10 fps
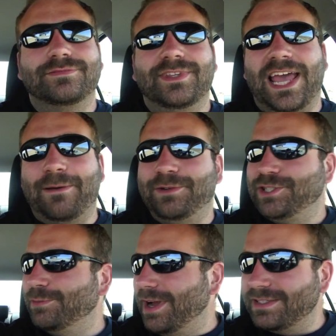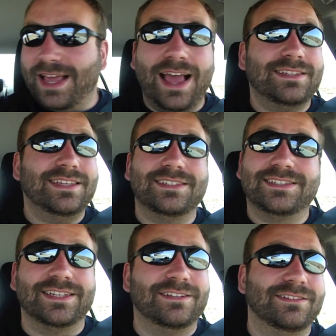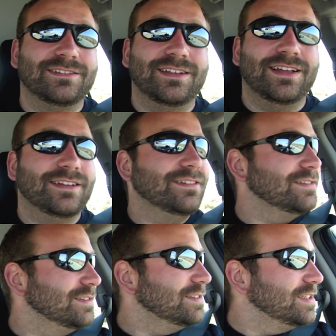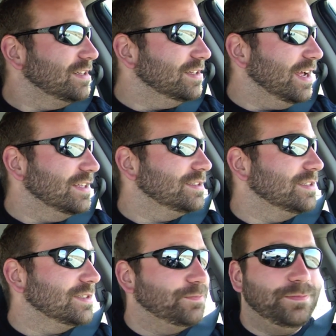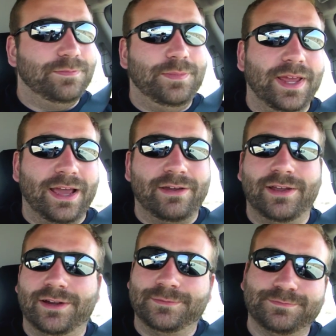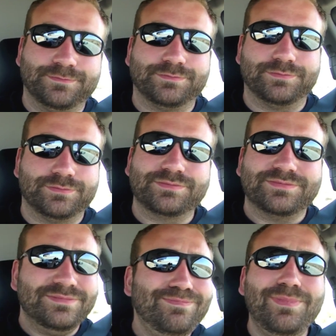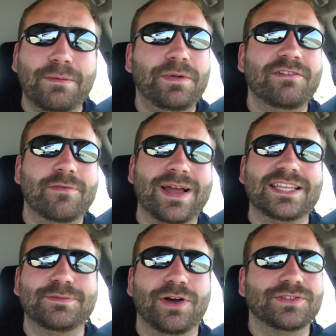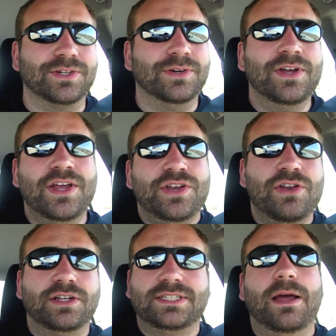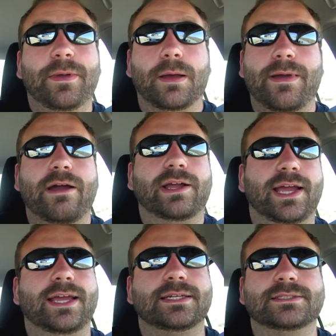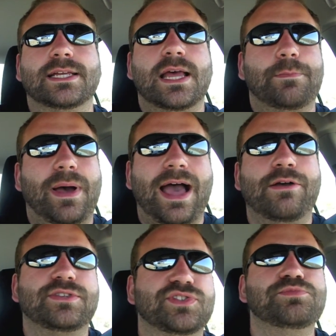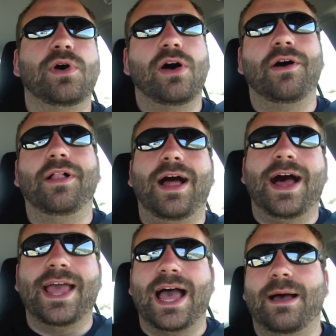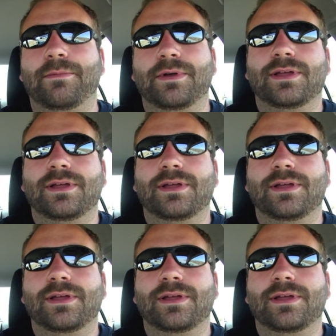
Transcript: Yeah, but you know what? It's still nice just being out here. But it reminds me also not just how big America is, but how small I am.